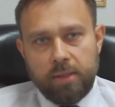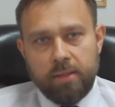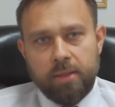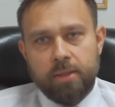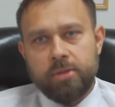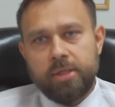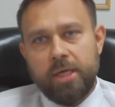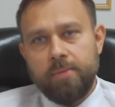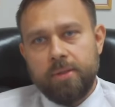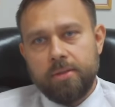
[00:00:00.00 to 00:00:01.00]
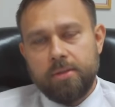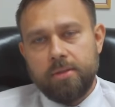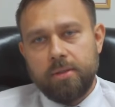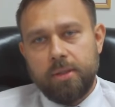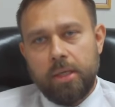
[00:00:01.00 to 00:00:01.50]
income statements
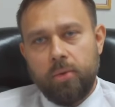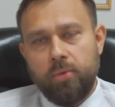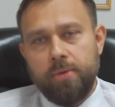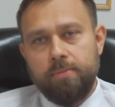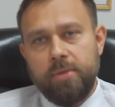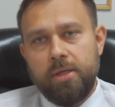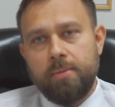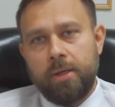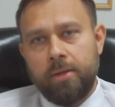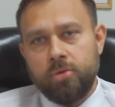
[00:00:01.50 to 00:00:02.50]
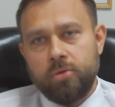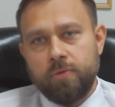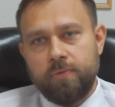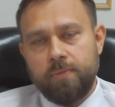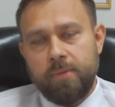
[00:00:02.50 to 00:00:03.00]
uh, with the big amounts
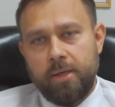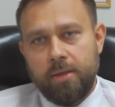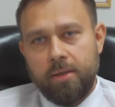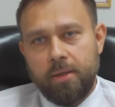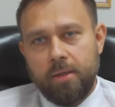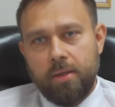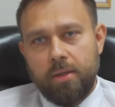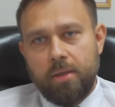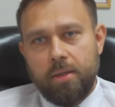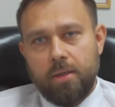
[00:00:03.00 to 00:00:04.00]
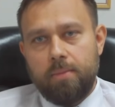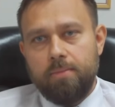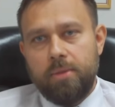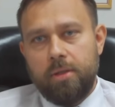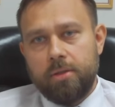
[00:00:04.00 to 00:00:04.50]
of money, uh,
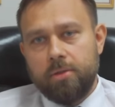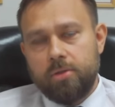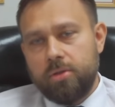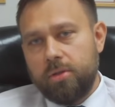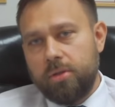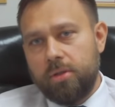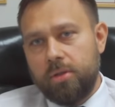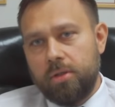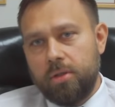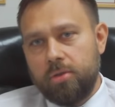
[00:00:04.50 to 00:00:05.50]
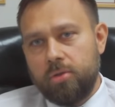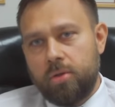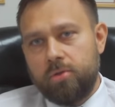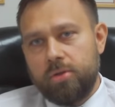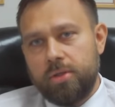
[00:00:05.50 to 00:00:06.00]
millions uh,
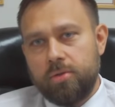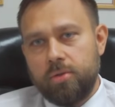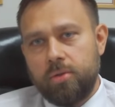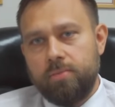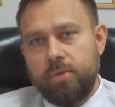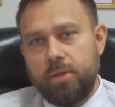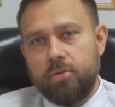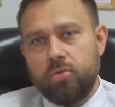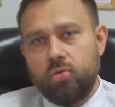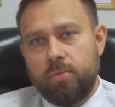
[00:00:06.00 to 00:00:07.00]
dollars and so on, millions